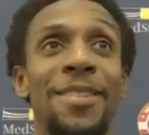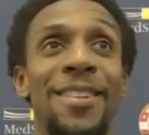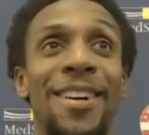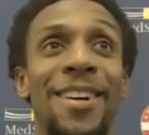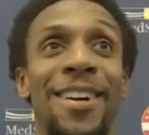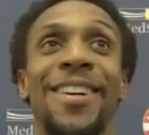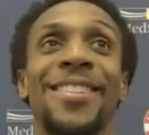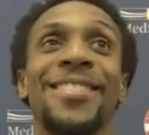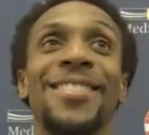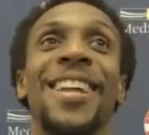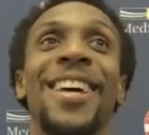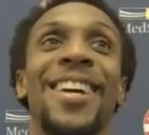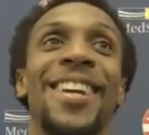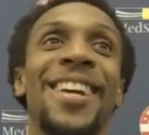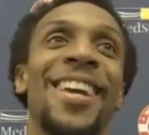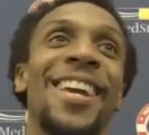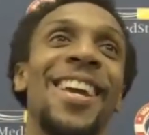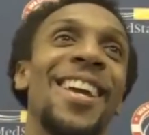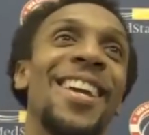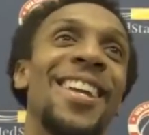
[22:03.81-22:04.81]

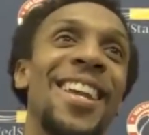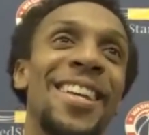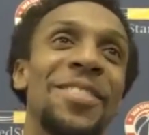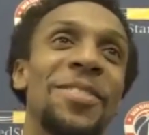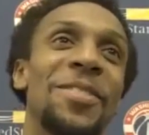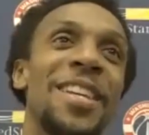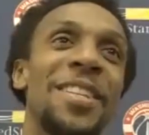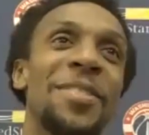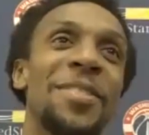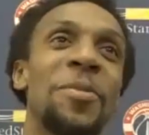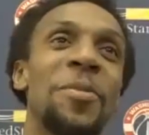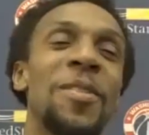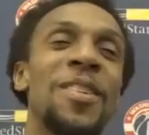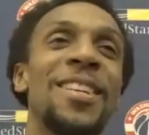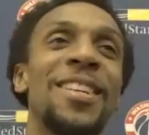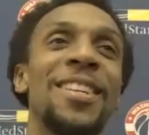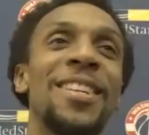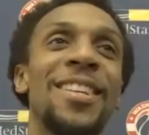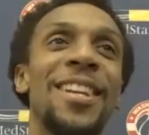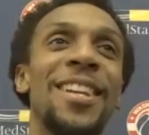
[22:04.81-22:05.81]
that's what
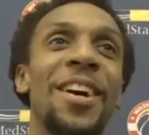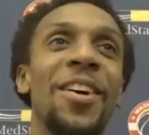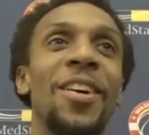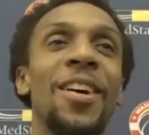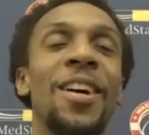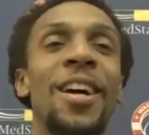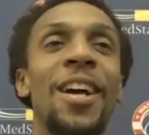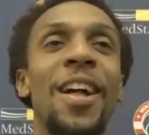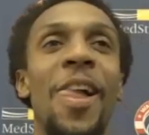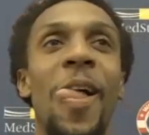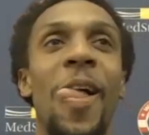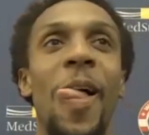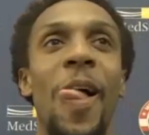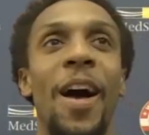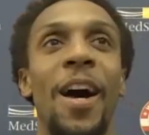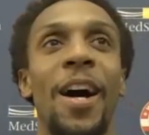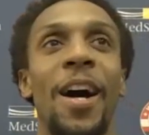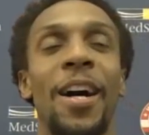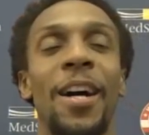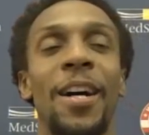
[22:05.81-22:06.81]
we, you know.
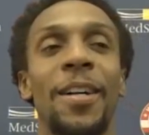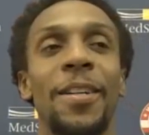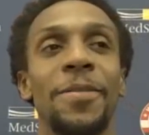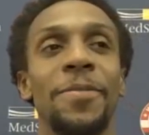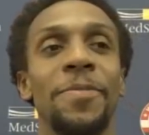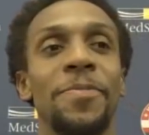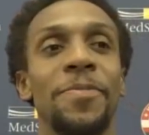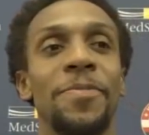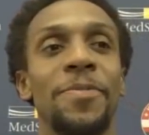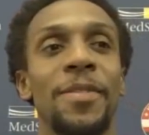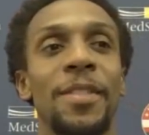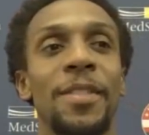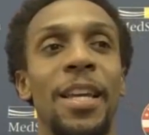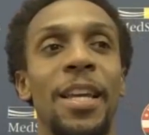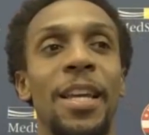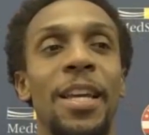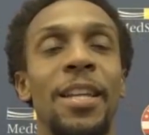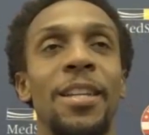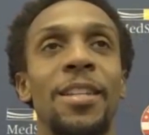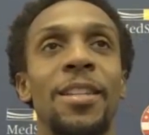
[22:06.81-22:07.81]

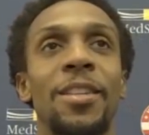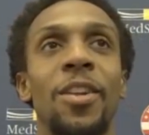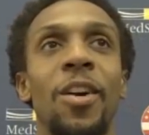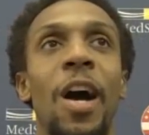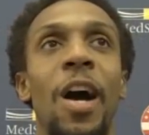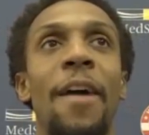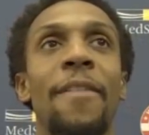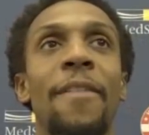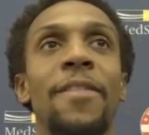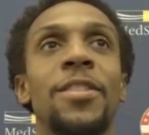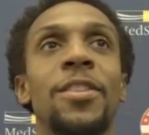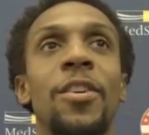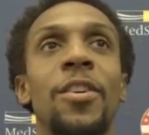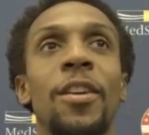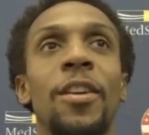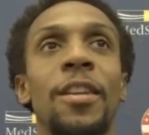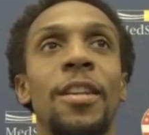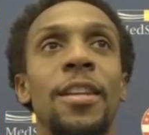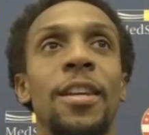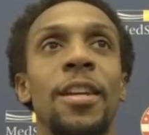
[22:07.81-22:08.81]
Obviously
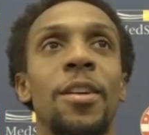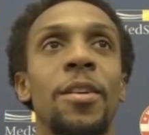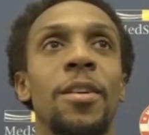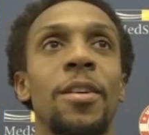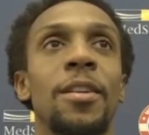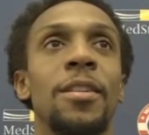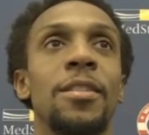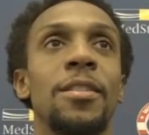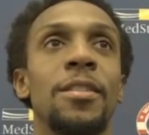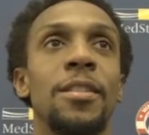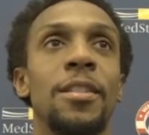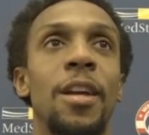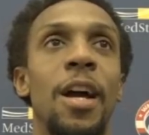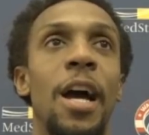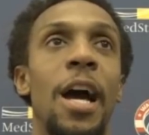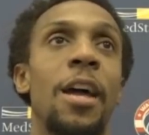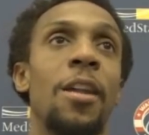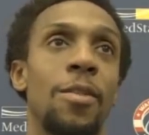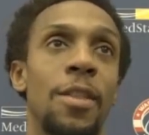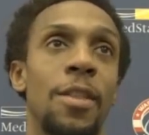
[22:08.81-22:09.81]
early in the year, you
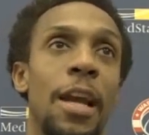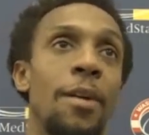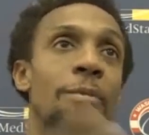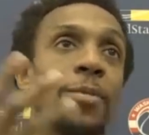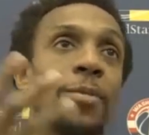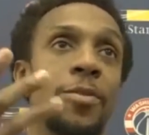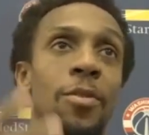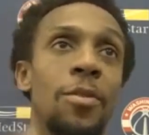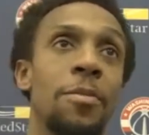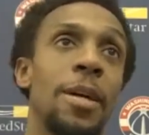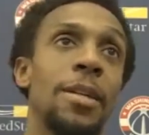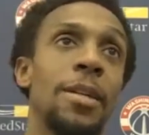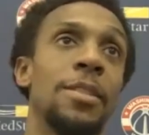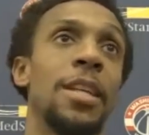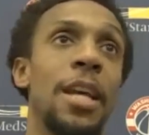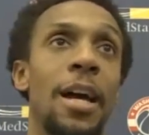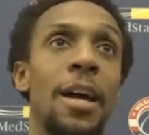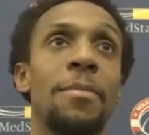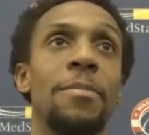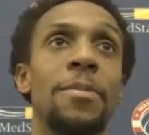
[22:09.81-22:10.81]
know, I don't think I was doing my
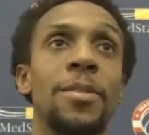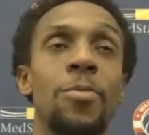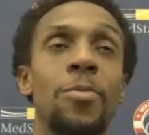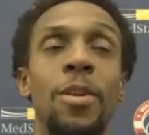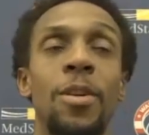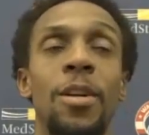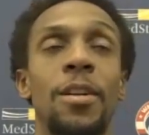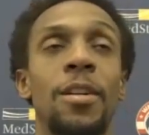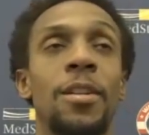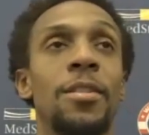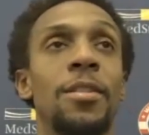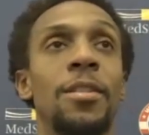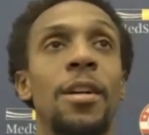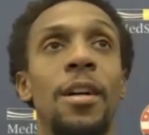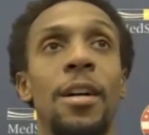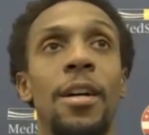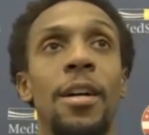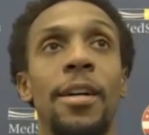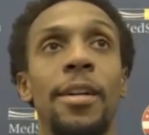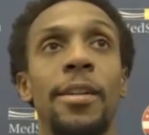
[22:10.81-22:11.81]
job as well.
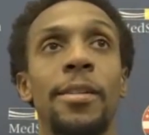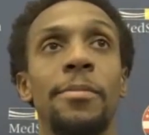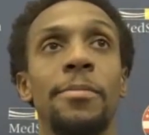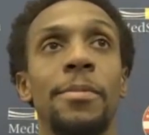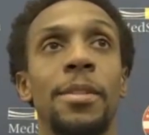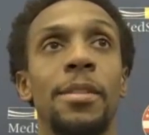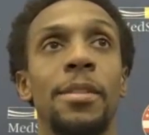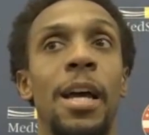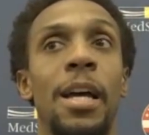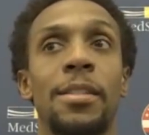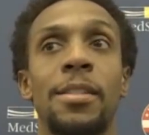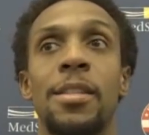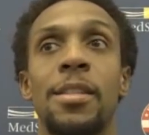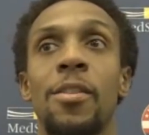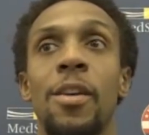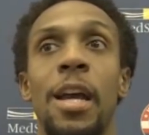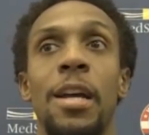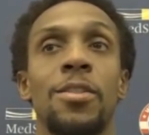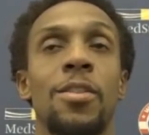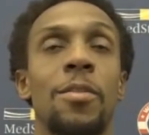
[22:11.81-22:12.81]
And I
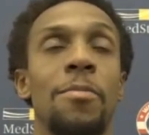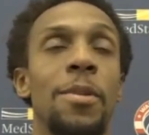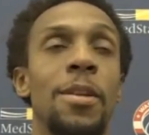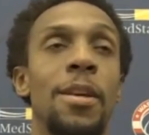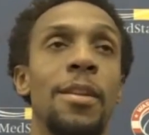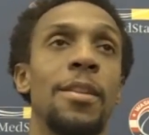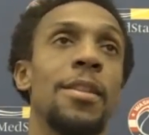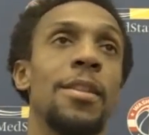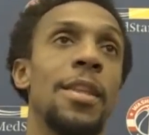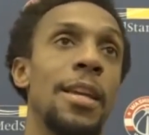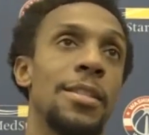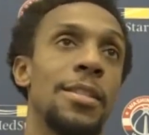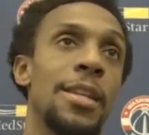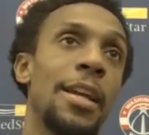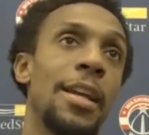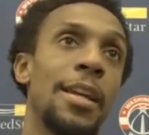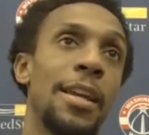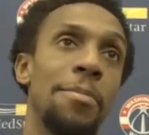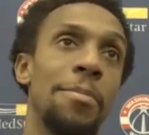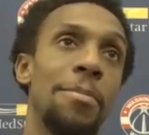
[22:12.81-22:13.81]
still got so many other things that I
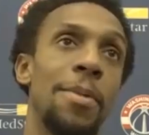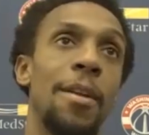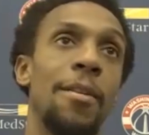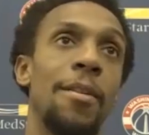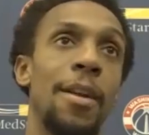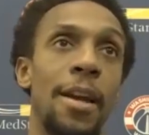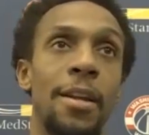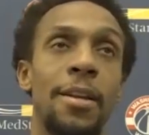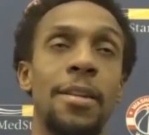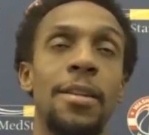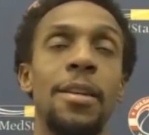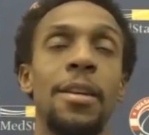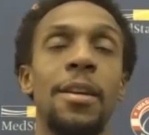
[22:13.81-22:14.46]
can get better at.